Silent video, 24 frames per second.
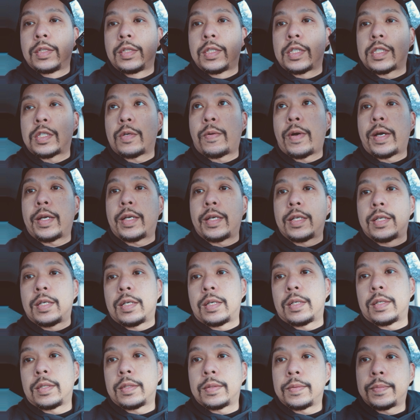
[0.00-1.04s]
just so I can
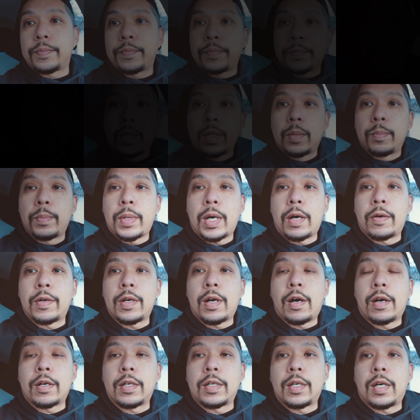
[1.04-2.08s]
power it
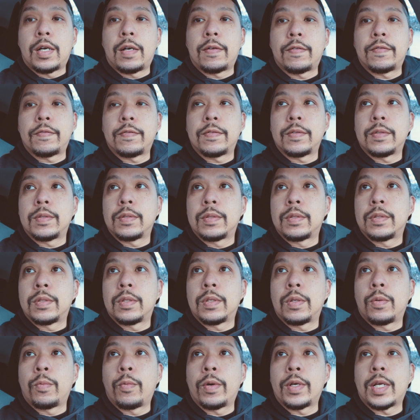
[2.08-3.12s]
on and off
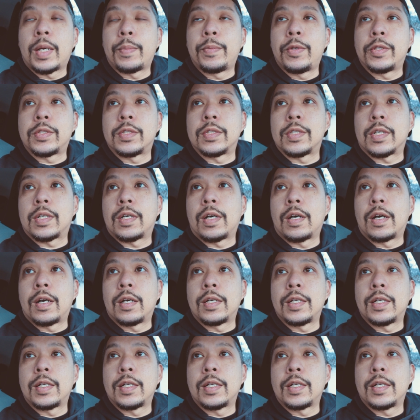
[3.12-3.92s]
when I'm using the car.